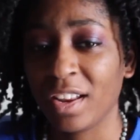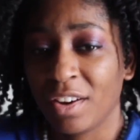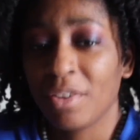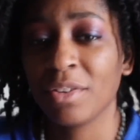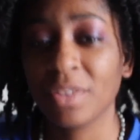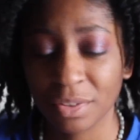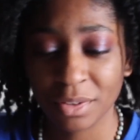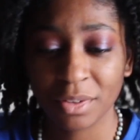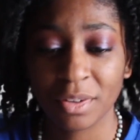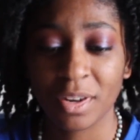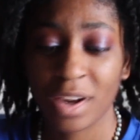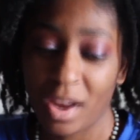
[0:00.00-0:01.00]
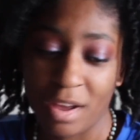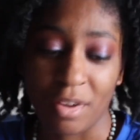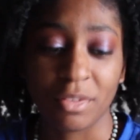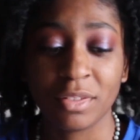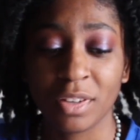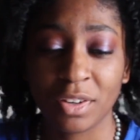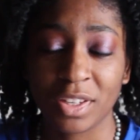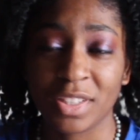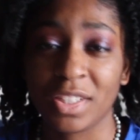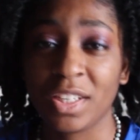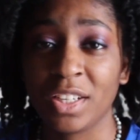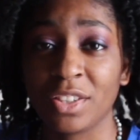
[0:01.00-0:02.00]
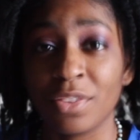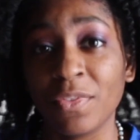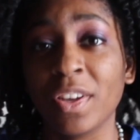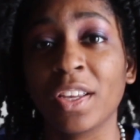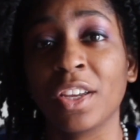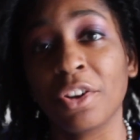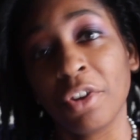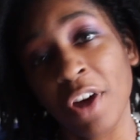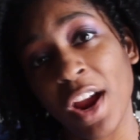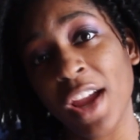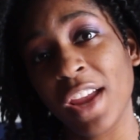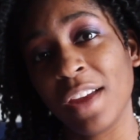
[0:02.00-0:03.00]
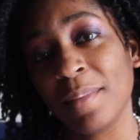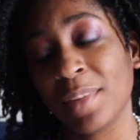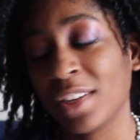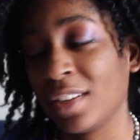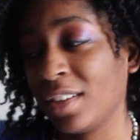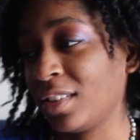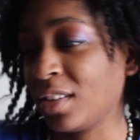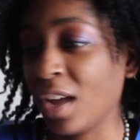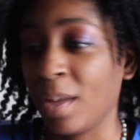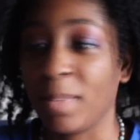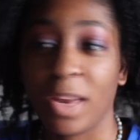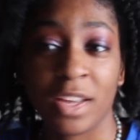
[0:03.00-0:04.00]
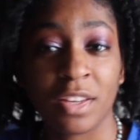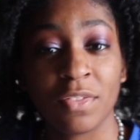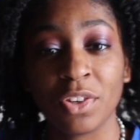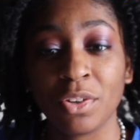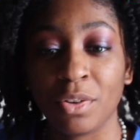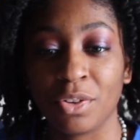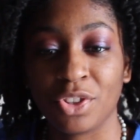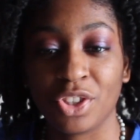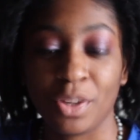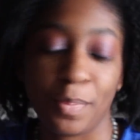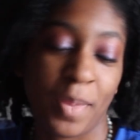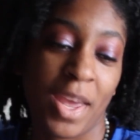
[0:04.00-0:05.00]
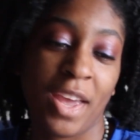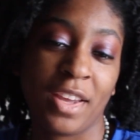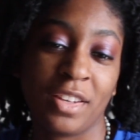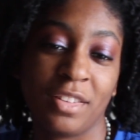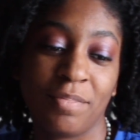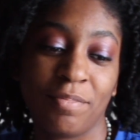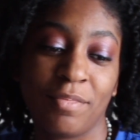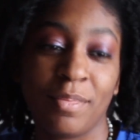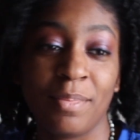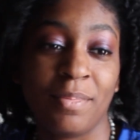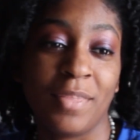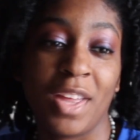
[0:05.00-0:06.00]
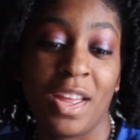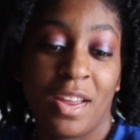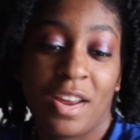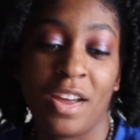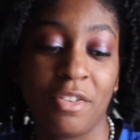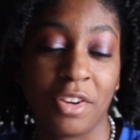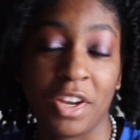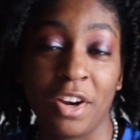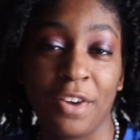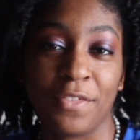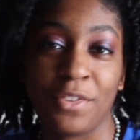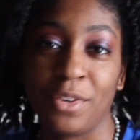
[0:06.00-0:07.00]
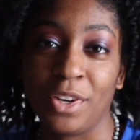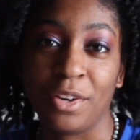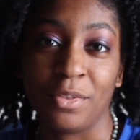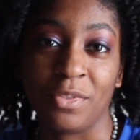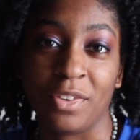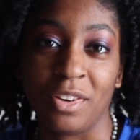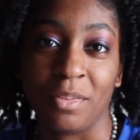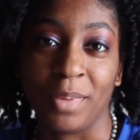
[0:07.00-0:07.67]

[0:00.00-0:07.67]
And oh dude, yeah, on his knees fucking crying because I'm not giving you your shit back. And I don't care if you know in front